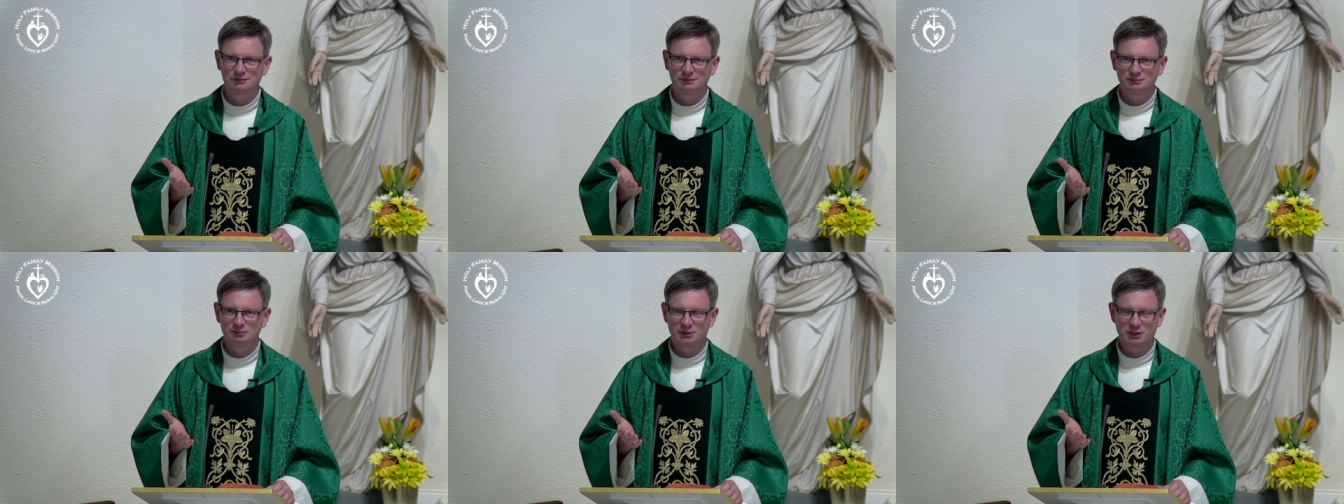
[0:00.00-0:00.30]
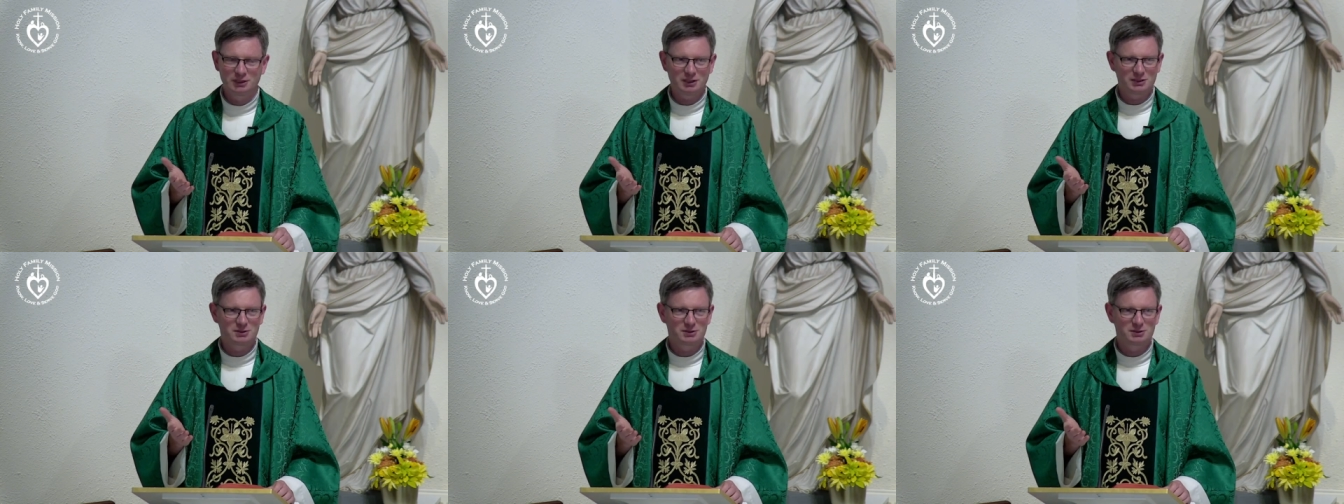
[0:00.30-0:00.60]

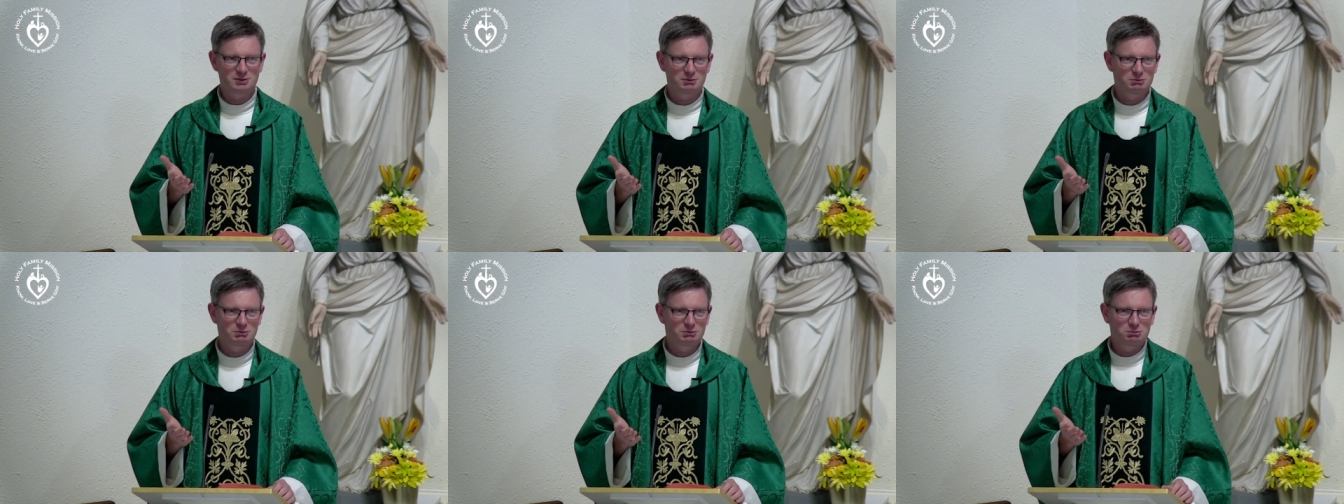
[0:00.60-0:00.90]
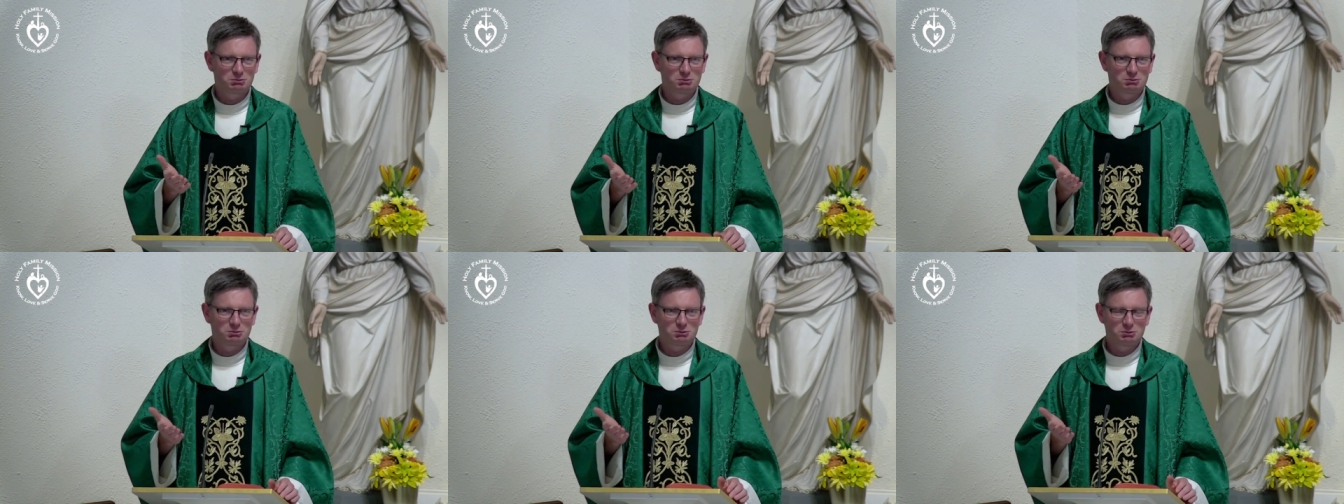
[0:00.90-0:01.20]
Because
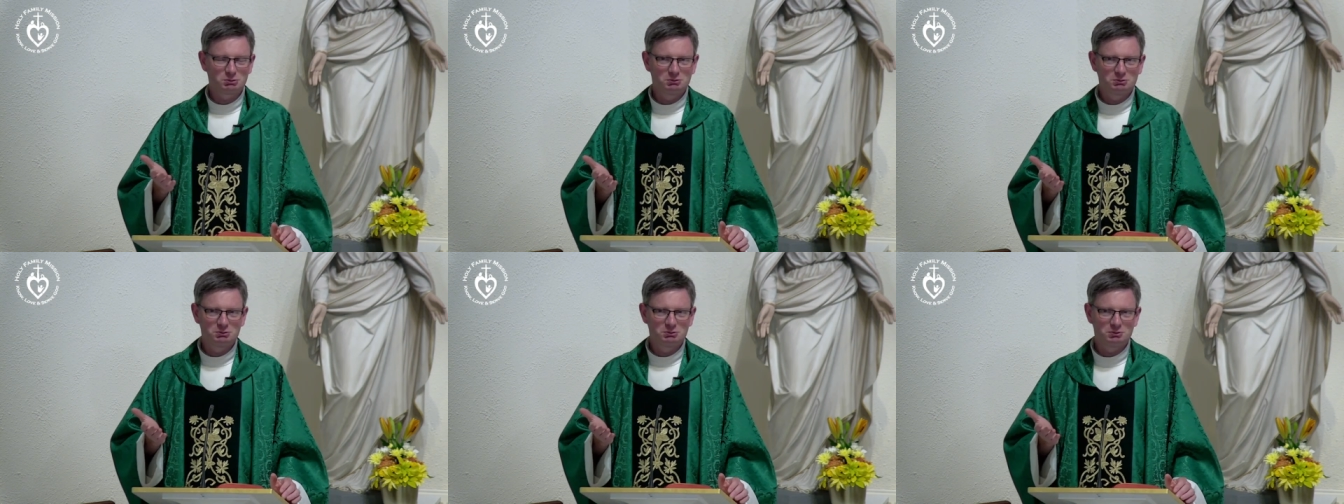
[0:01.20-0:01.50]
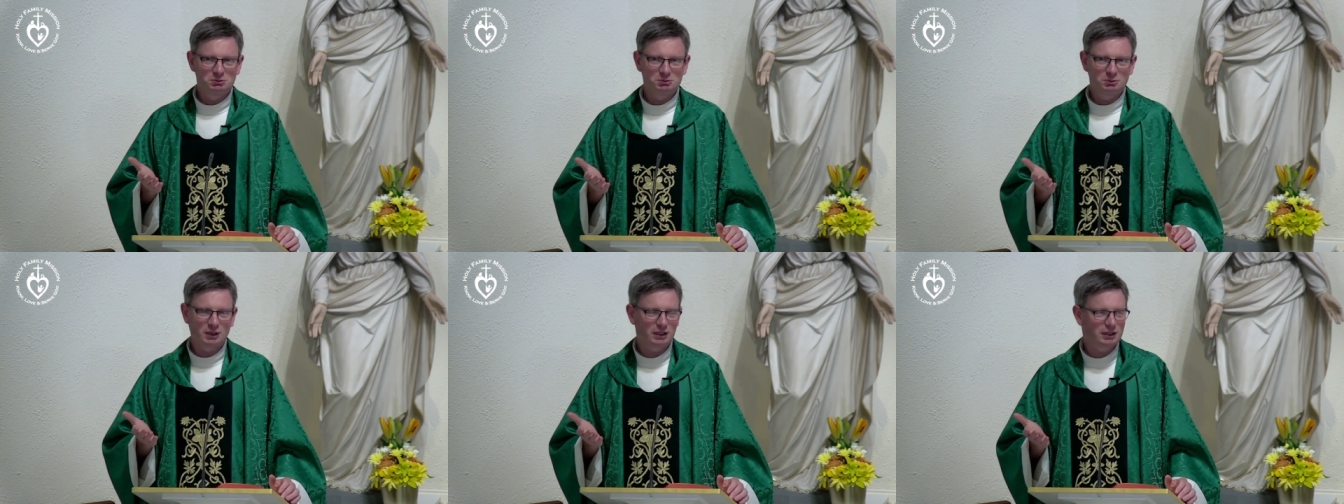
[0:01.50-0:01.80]

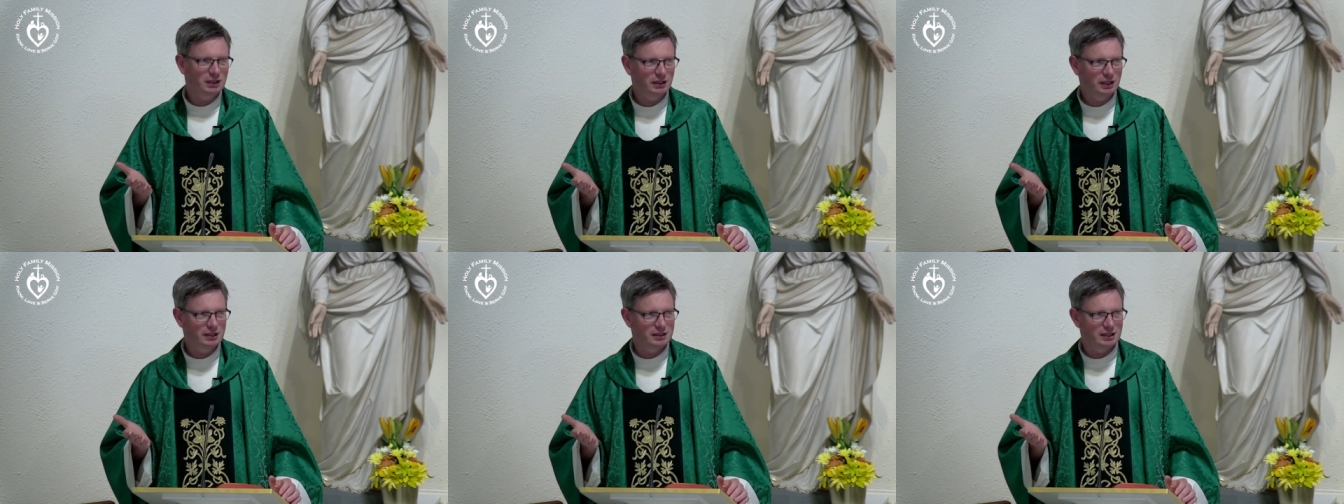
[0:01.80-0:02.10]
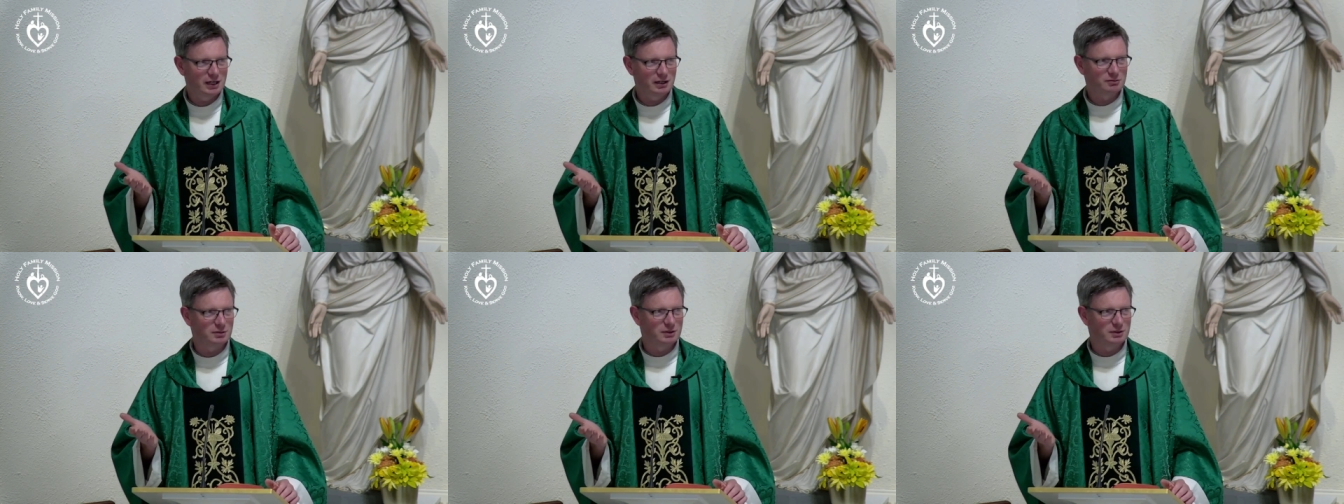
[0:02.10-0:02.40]
what can they
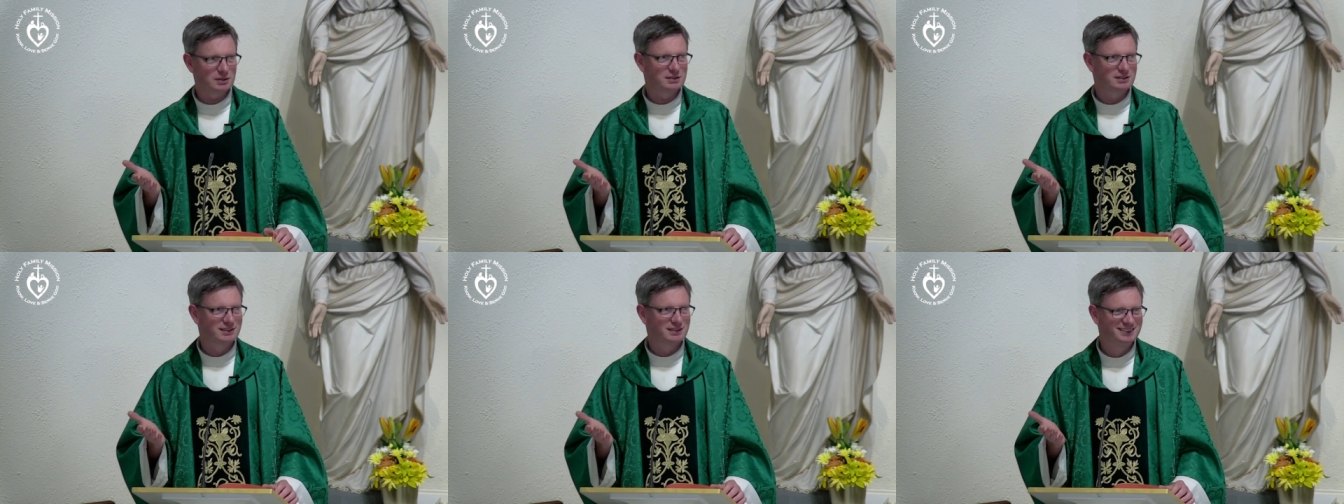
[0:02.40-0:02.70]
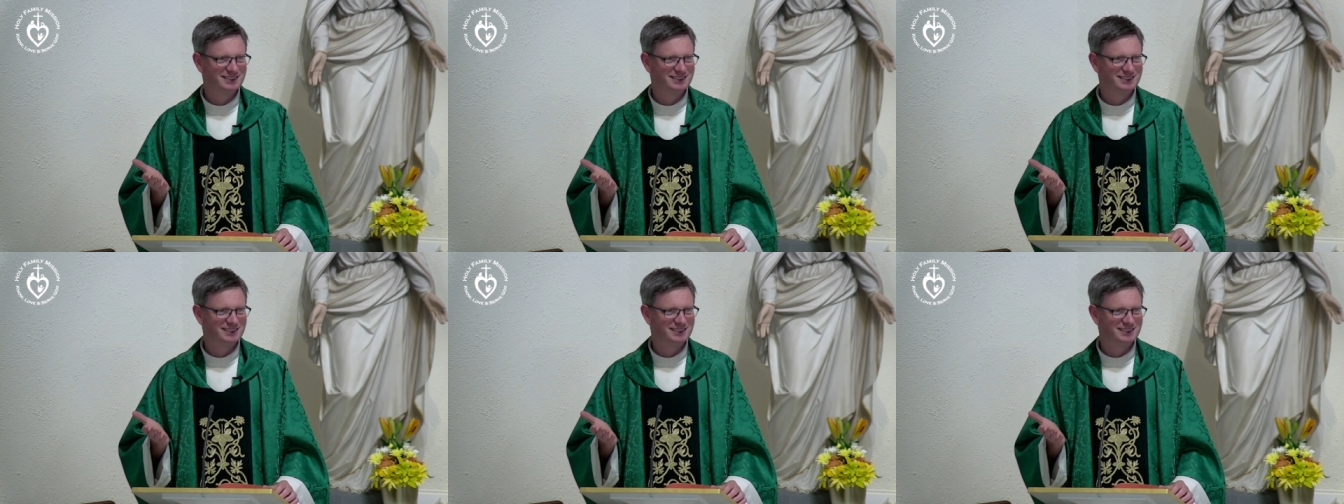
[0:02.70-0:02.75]
take from us?